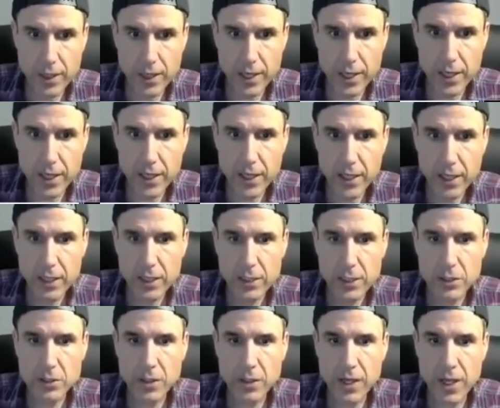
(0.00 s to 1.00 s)
Okay,
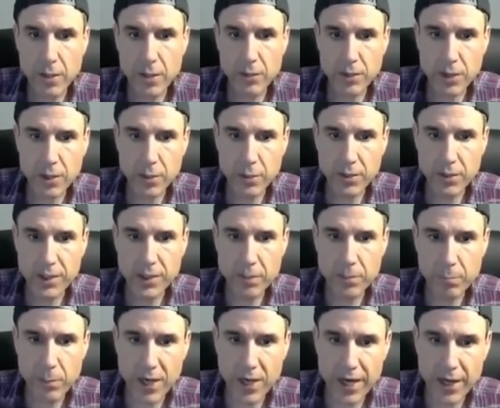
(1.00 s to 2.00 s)
so now we're going to
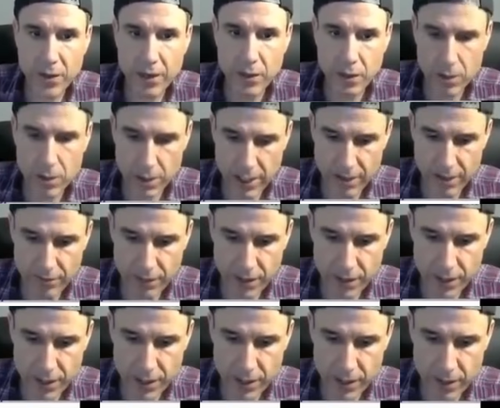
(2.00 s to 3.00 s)
recompile
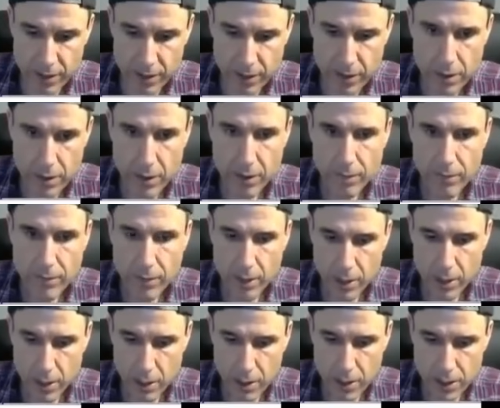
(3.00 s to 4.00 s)
everything.
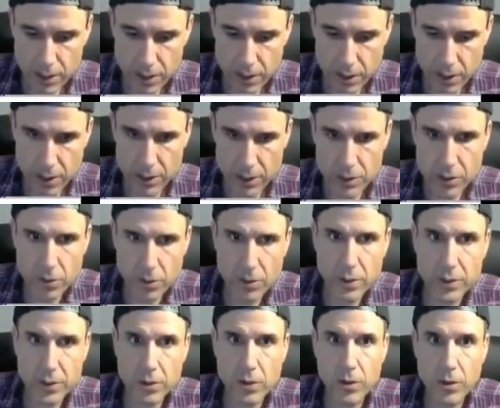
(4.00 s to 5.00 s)
Let's
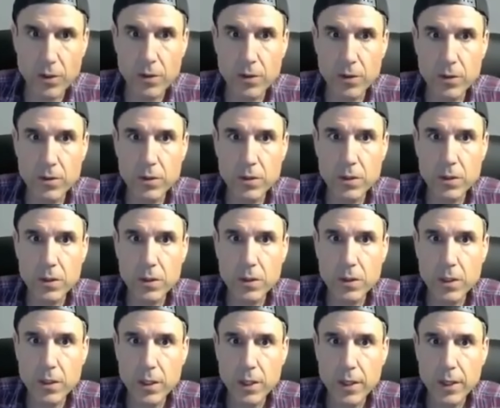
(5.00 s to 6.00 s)
go to the kernel,
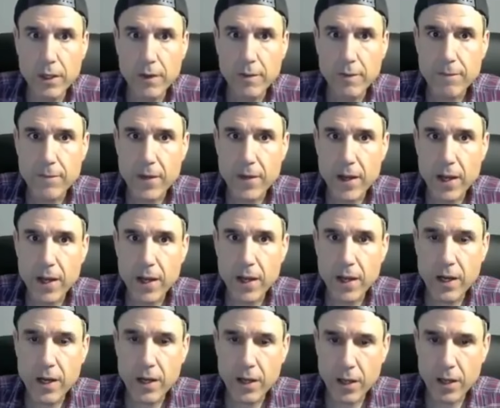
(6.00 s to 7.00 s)

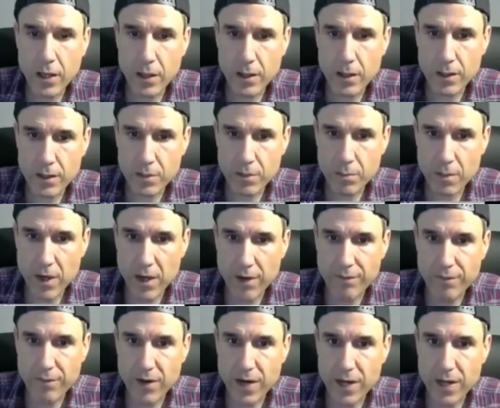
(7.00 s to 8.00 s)
and let's
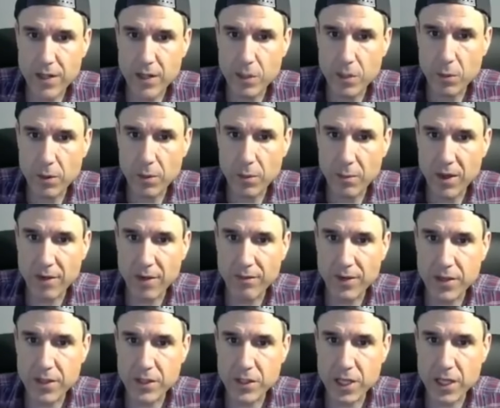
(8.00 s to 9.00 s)
modify. You want to
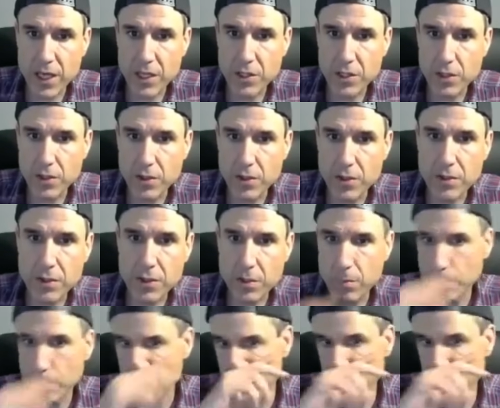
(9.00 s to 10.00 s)
modify the scheduler or
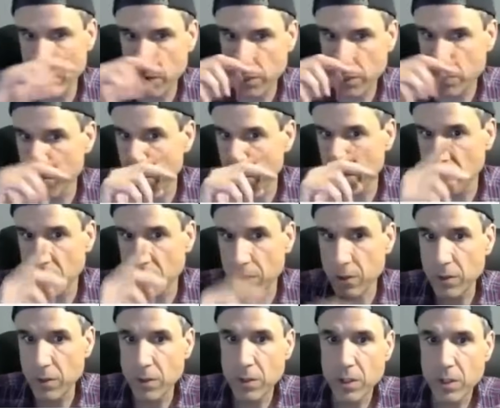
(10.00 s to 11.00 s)
something? What do
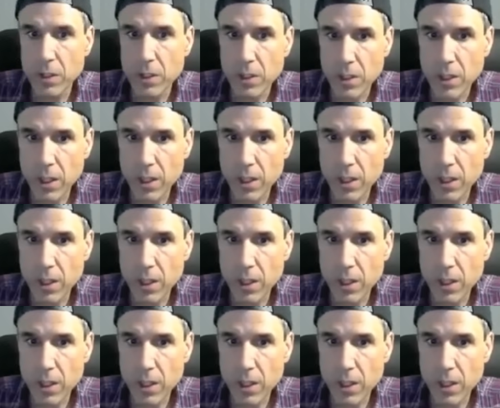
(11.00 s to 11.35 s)
you want to do?